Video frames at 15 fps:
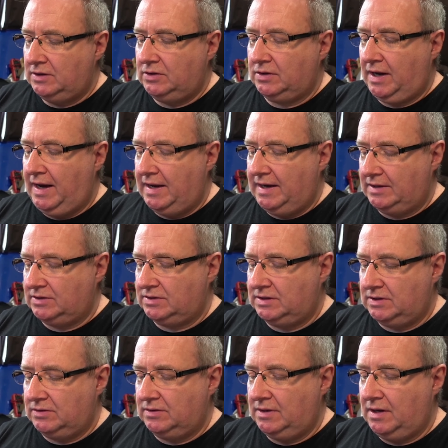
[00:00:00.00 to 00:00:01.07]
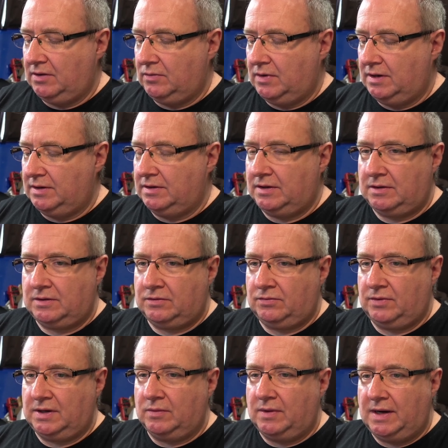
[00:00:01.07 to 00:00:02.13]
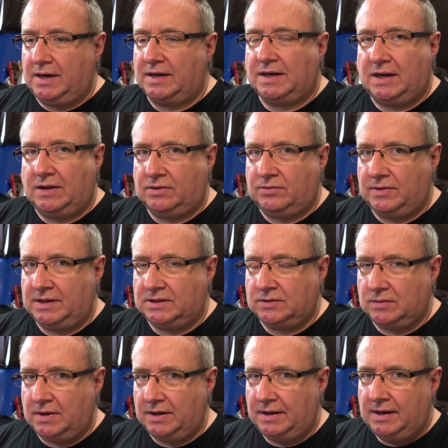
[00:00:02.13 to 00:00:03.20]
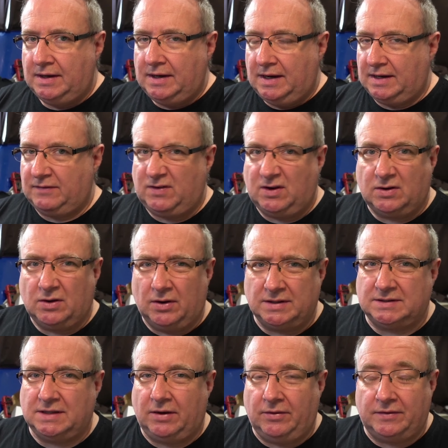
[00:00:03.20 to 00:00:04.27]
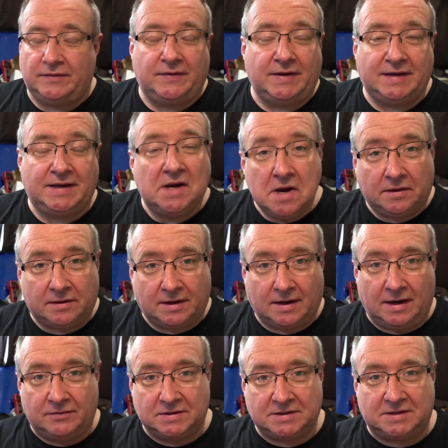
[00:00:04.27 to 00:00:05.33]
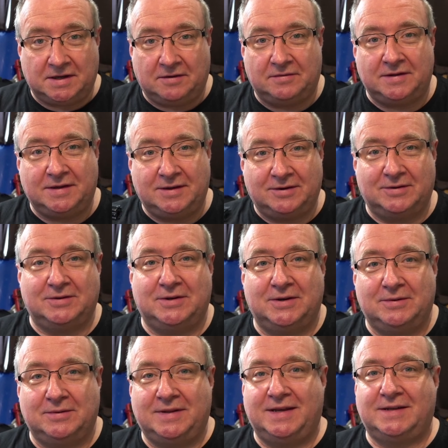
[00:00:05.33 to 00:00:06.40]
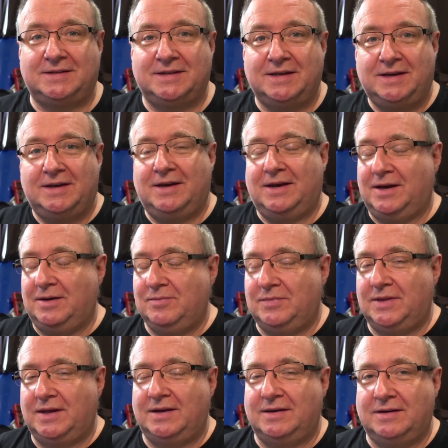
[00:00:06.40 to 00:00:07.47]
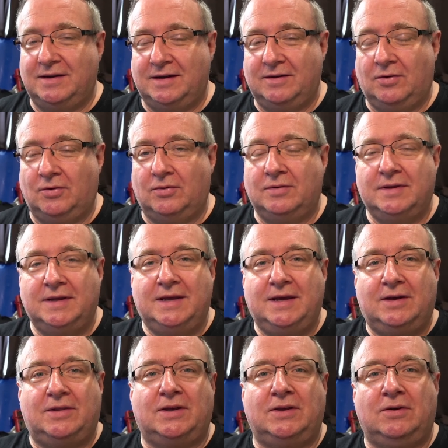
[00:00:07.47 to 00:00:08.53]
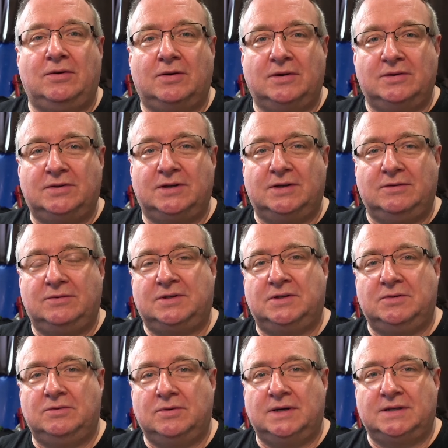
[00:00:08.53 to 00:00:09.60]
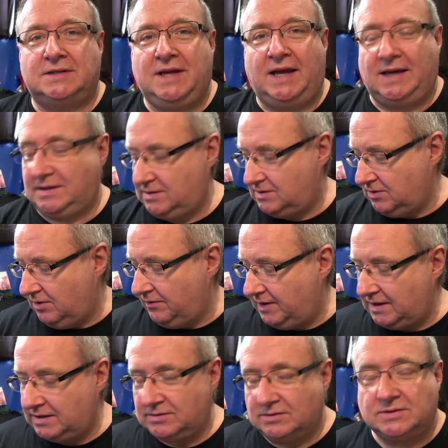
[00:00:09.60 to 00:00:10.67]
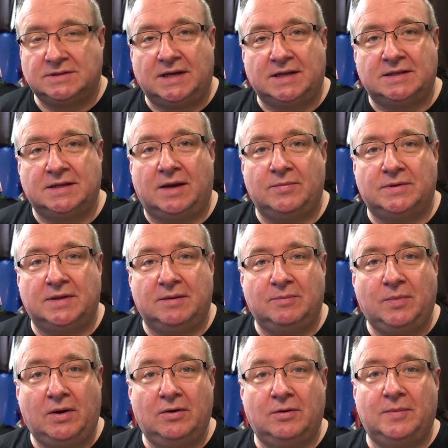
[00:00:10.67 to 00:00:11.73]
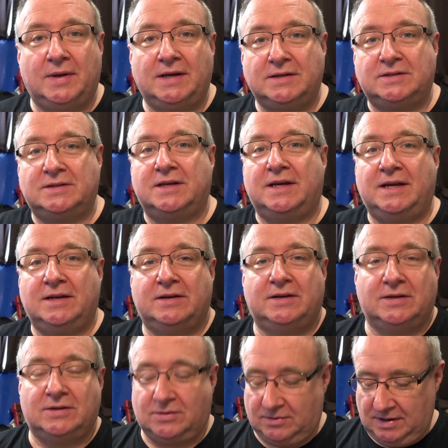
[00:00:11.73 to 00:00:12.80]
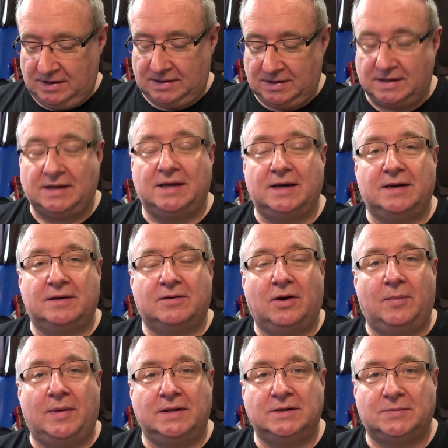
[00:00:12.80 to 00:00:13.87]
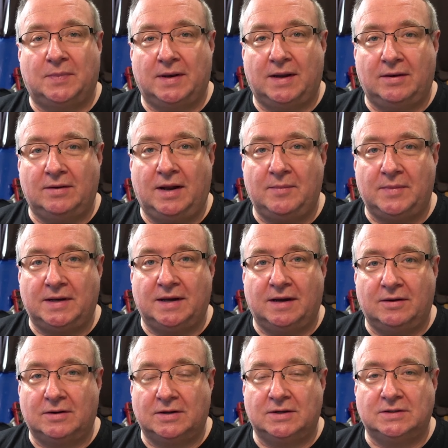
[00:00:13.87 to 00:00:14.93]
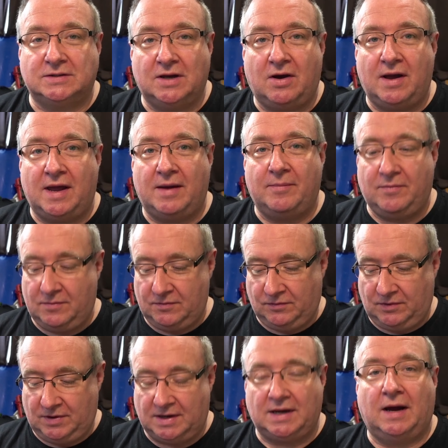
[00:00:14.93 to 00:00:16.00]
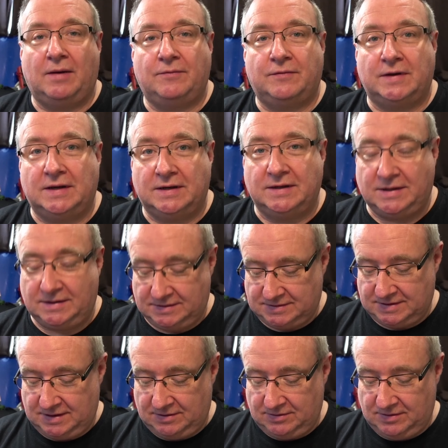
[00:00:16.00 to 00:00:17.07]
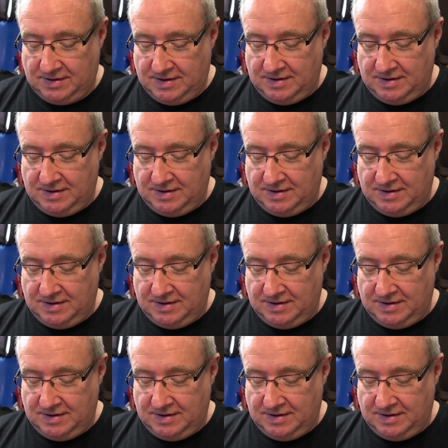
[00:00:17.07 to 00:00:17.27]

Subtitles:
You can actually do another one, a 3-way, and get 3 to 1. And if you guys know any other clever stuff that you can do with this, or that you can do to test sort of these sort of setups, then by all means in the comments below, let me know, because I am really up for learning. So